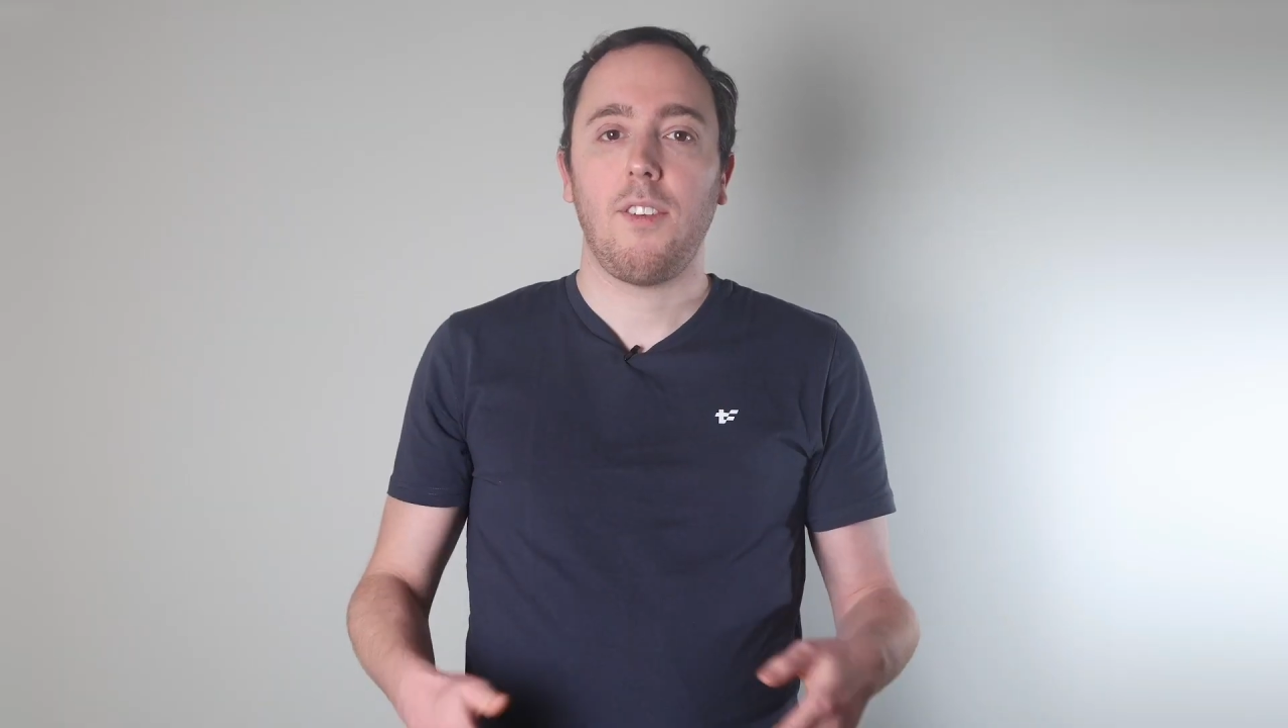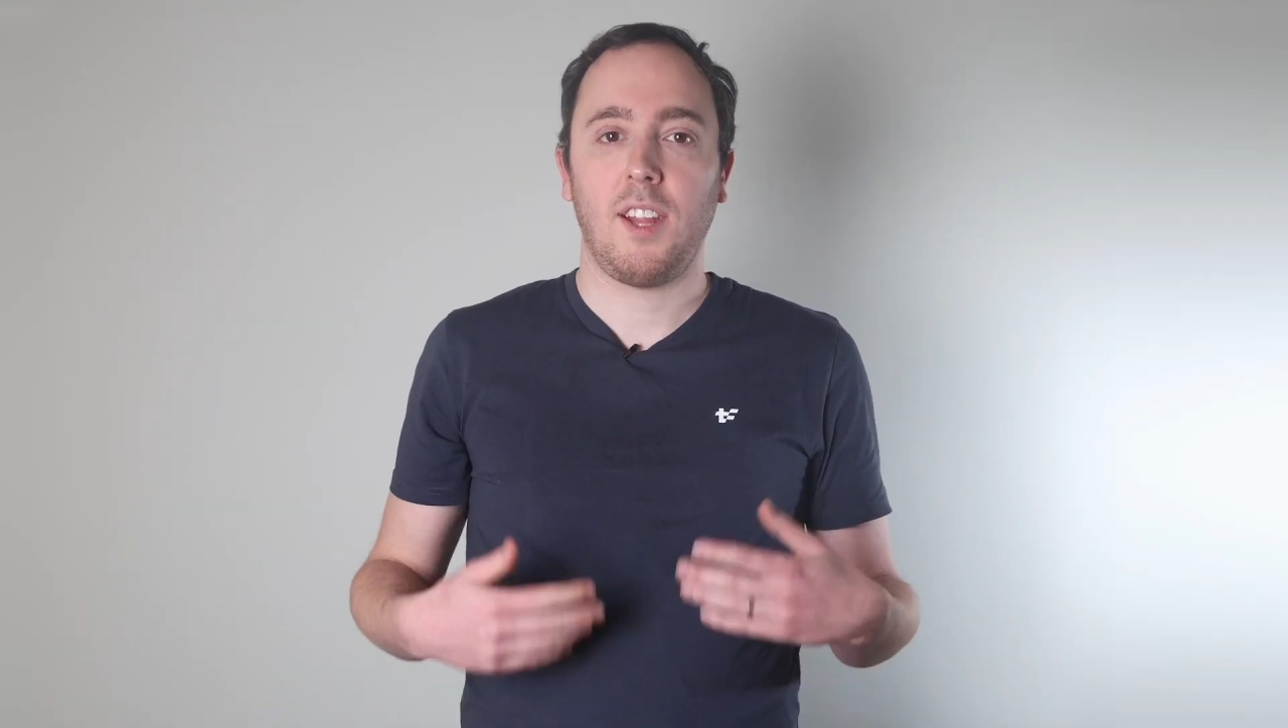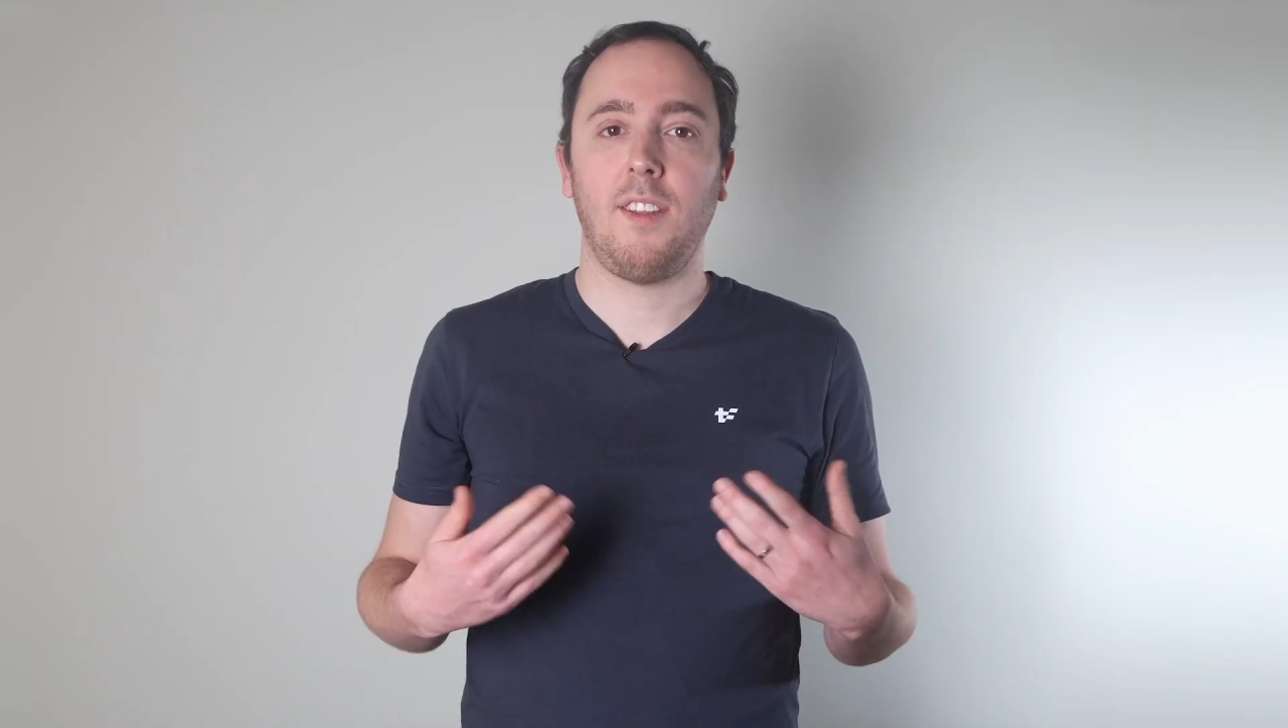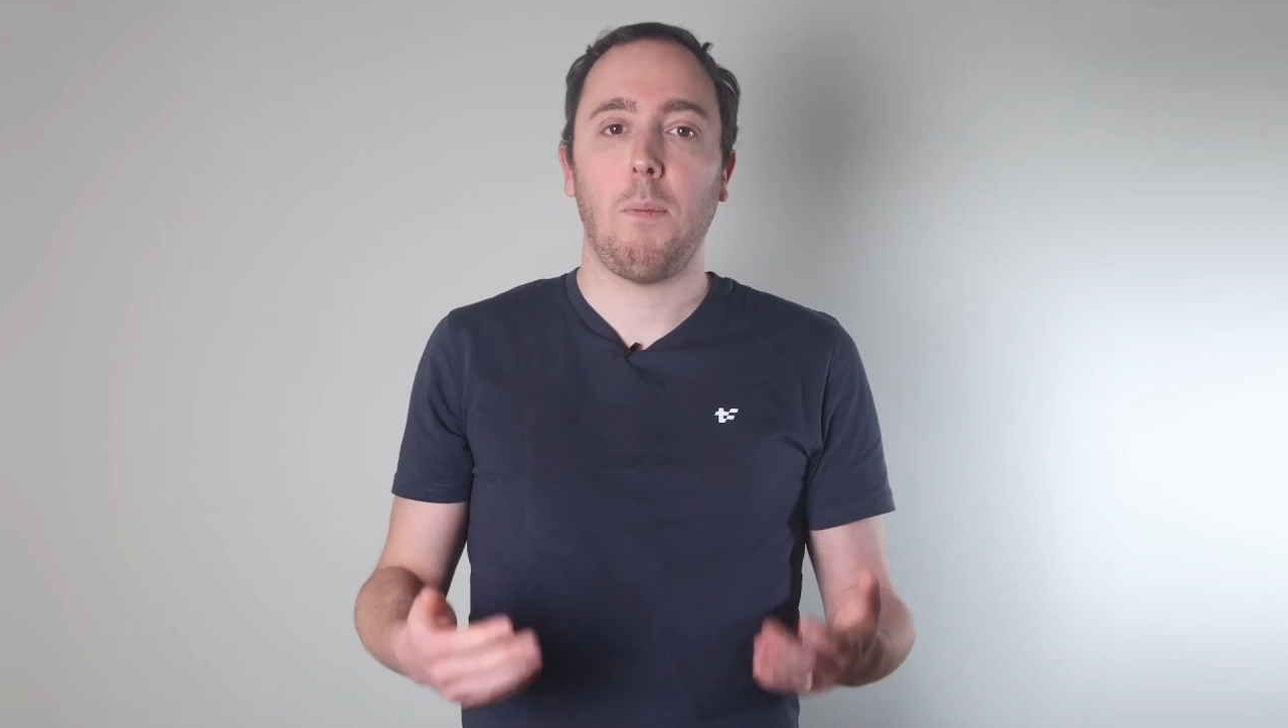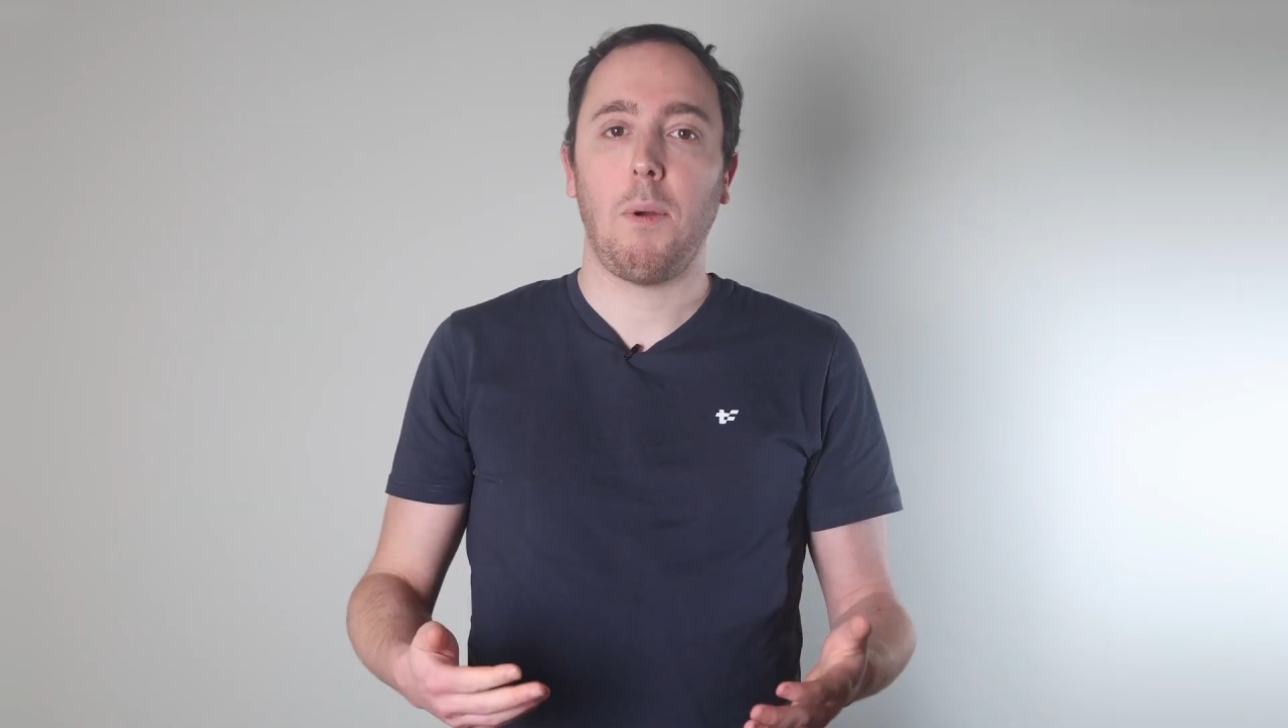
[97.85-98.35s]

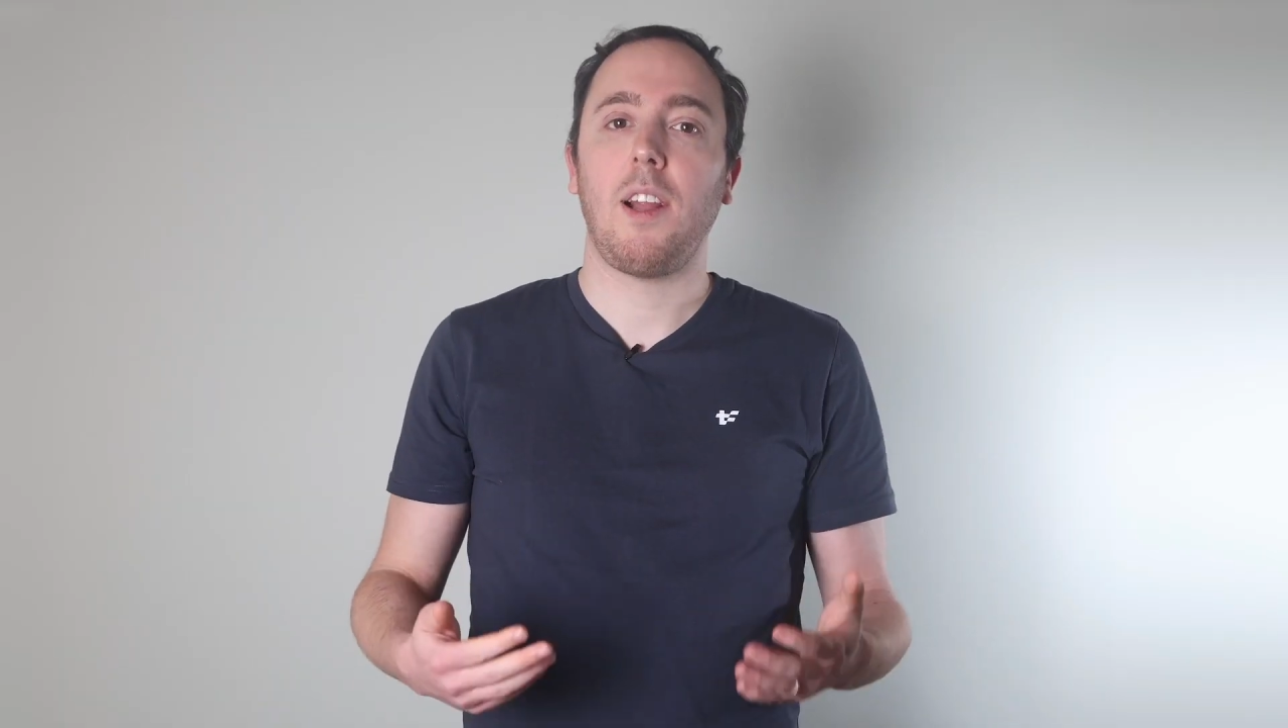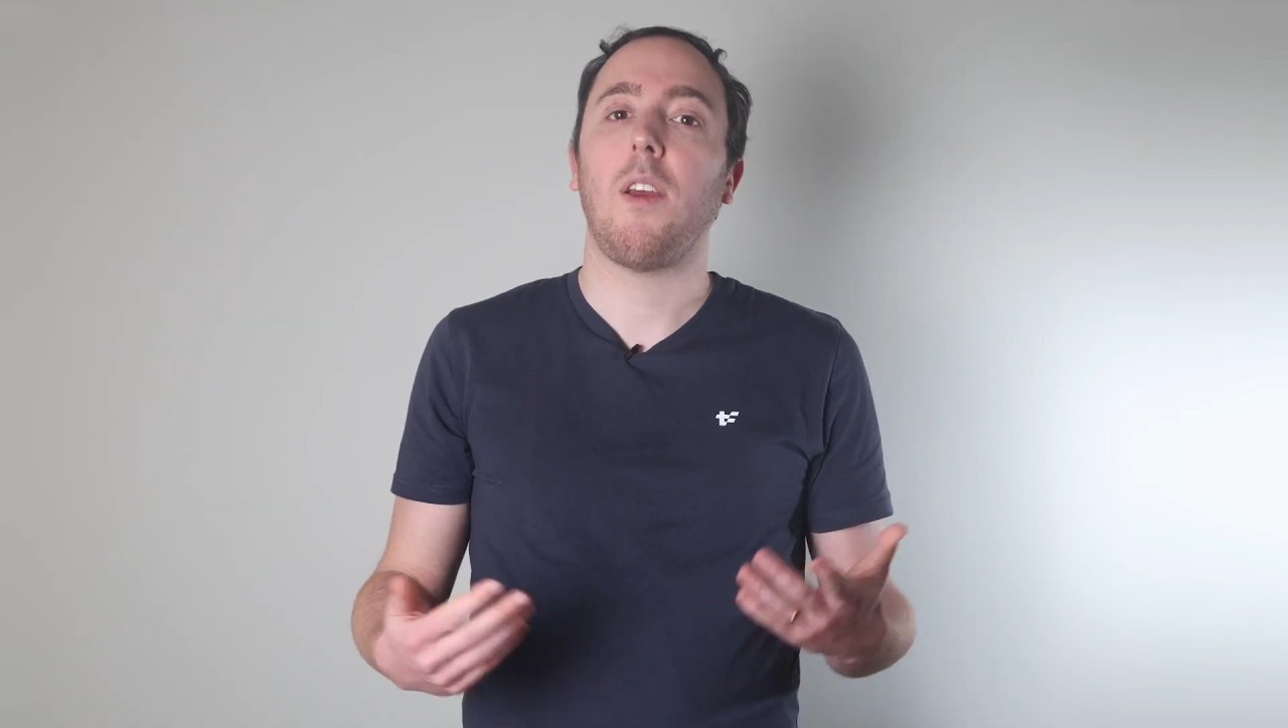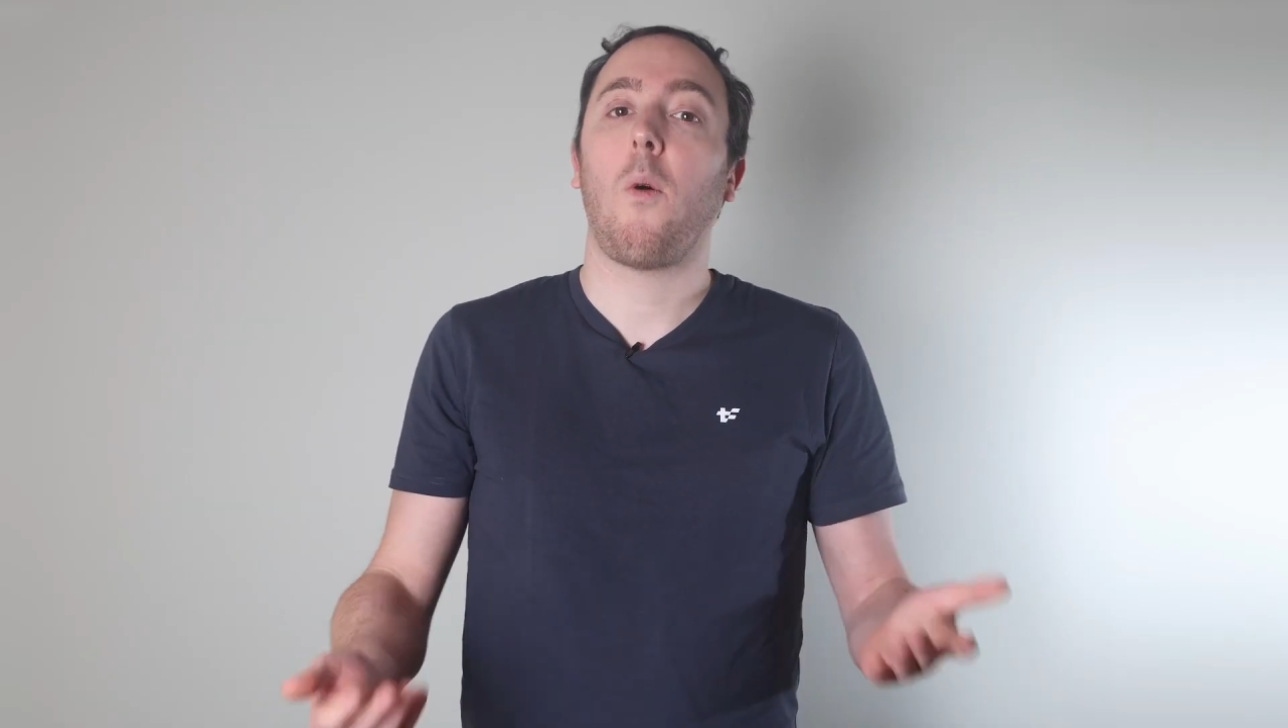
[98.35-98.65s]
can typically